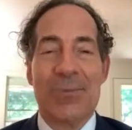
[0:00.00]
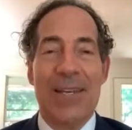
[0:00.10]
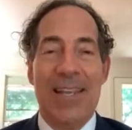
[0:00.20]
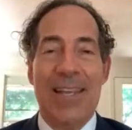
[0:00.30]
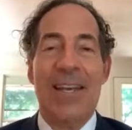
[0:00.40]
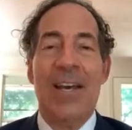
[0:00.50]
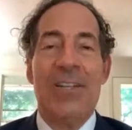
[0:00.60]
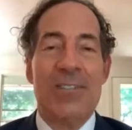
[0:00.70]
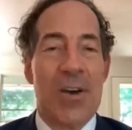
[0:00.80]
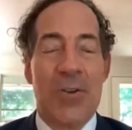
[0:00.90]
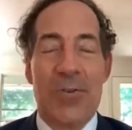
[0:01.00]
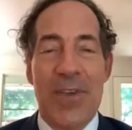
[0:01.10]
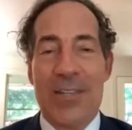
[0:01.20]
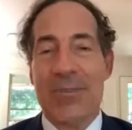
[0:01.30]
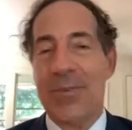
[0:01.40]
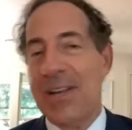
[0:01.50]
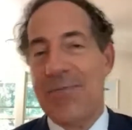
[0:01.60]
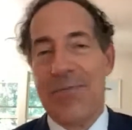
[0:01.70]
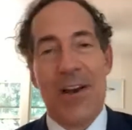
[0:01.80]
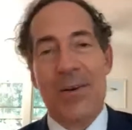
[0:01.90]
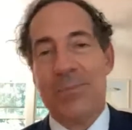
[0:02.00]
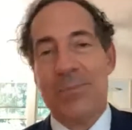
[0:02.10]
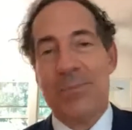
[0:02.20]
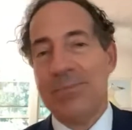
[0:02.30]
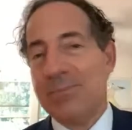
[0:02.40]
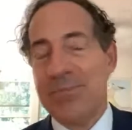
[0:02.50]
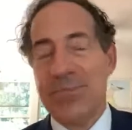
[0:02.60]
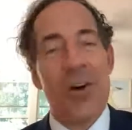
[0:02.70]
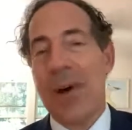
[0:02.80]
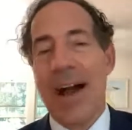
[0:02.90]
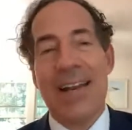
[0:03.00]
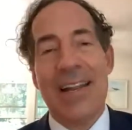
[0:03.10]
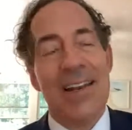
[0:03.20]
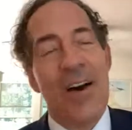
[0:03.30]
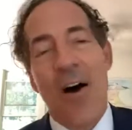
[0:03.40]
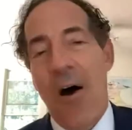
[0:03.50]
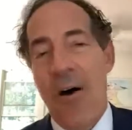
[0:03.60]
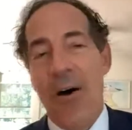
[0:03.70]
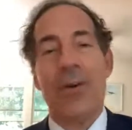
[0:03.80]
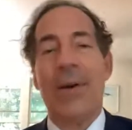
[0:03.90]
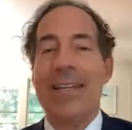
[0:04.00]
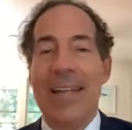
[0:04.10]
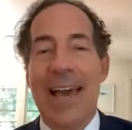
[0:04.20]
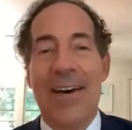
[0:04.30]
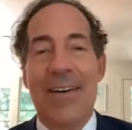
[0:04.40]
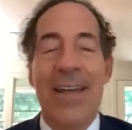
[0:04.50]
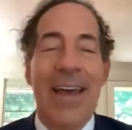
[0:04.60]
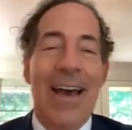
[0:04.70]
We need total victory from Joe Biden all the way down